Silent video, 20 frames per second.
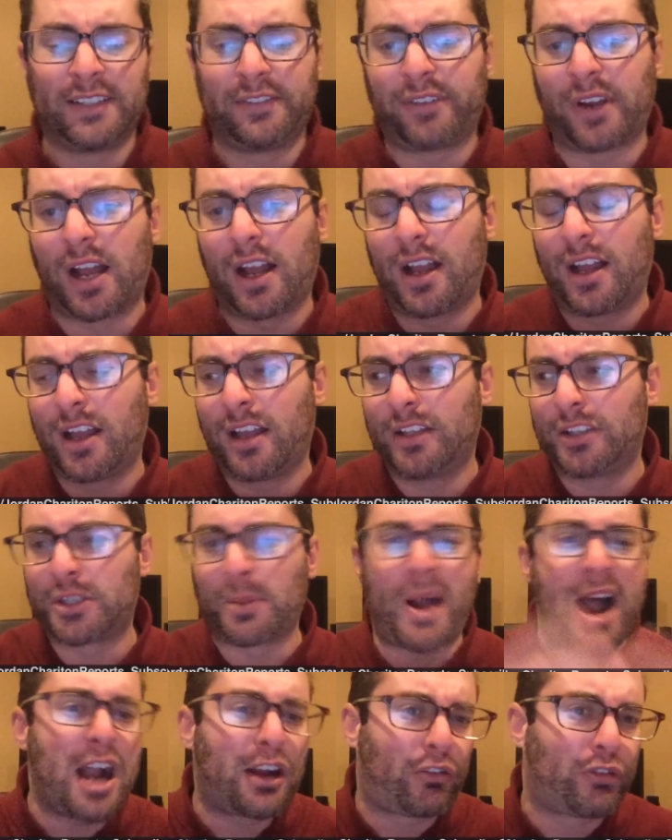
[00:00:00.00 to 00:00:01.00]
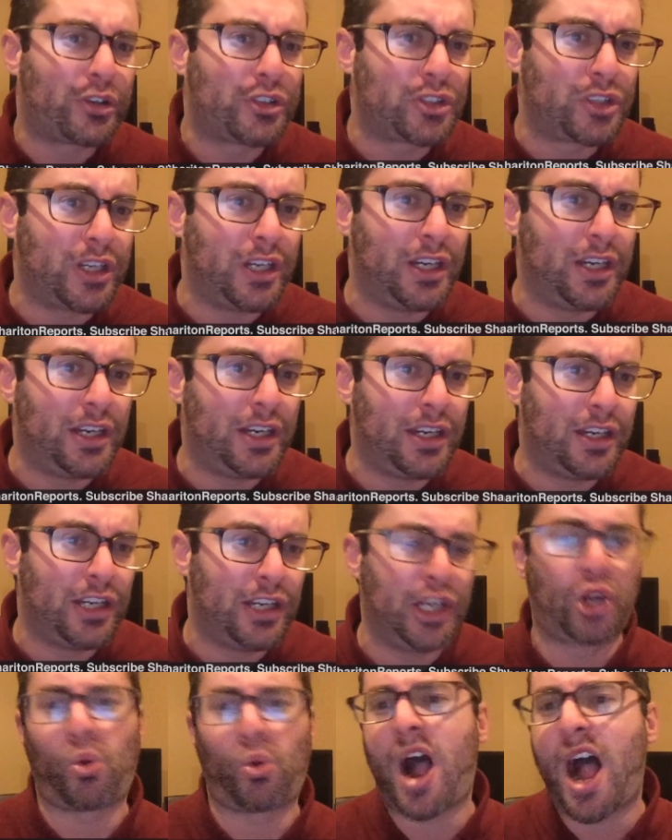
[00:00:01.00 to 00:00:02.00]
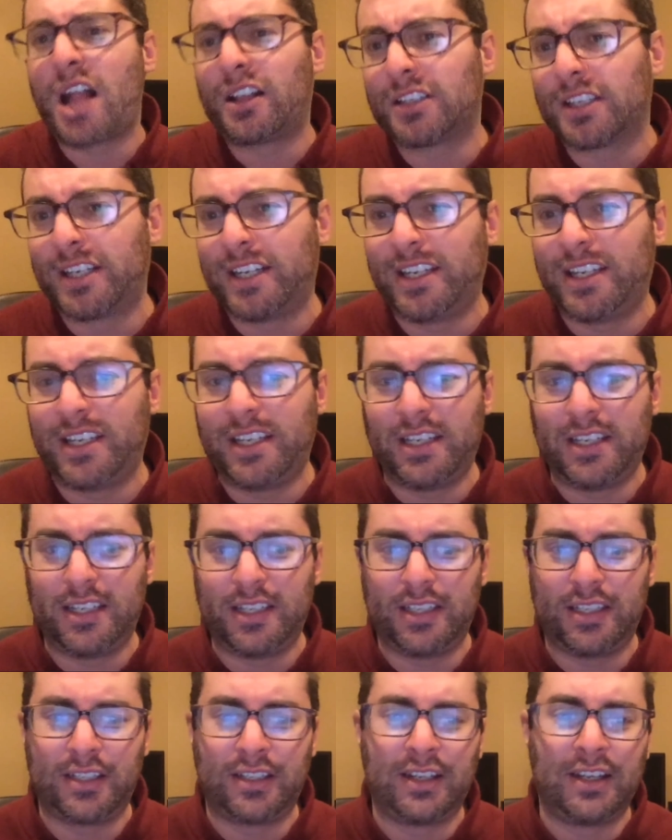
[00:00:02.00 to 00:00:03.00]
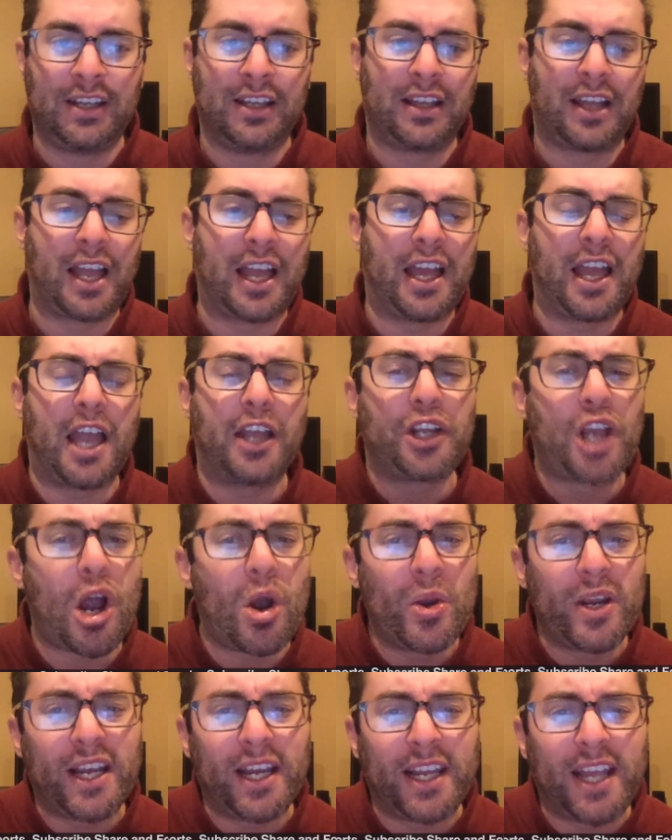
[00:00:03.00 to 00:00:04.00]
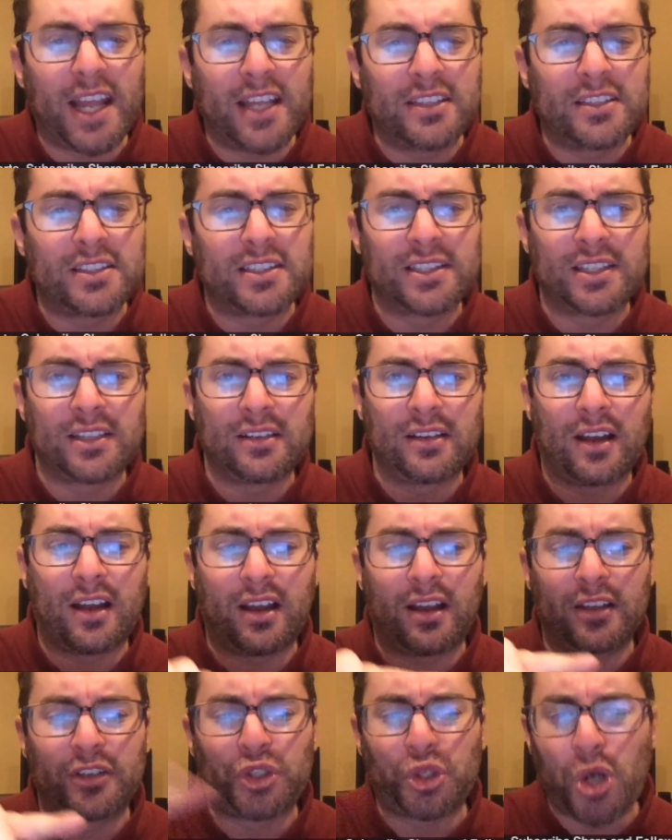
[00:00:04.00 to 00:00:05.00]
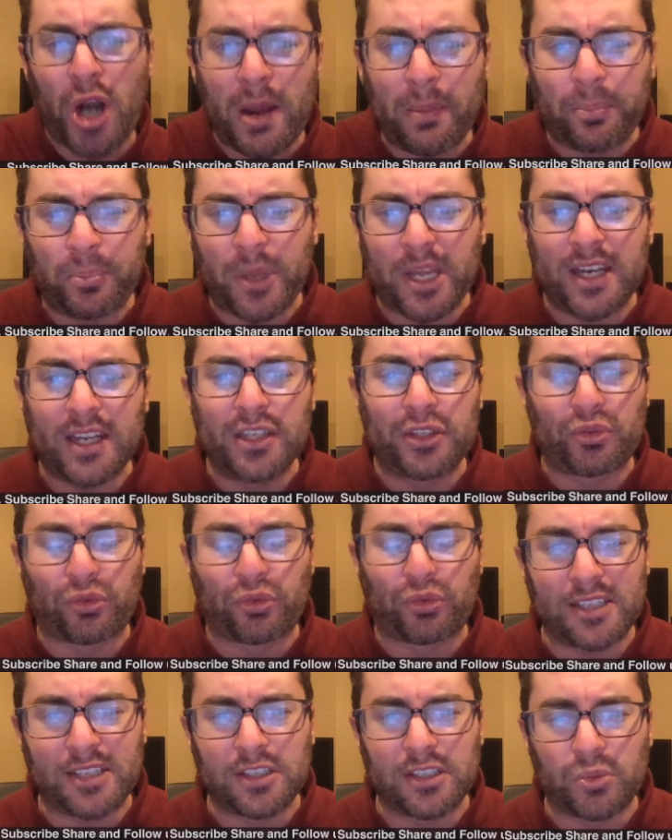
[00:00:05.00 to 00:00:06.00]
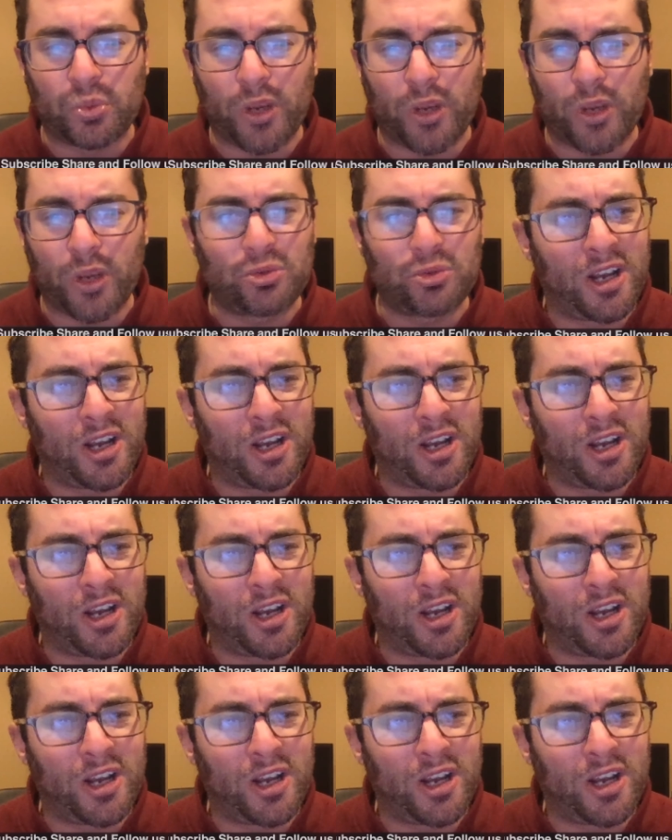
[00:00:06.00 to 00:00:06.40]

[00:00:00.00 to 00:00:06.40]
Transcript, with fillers: democracy, equality, and going against Trump and his racist ways.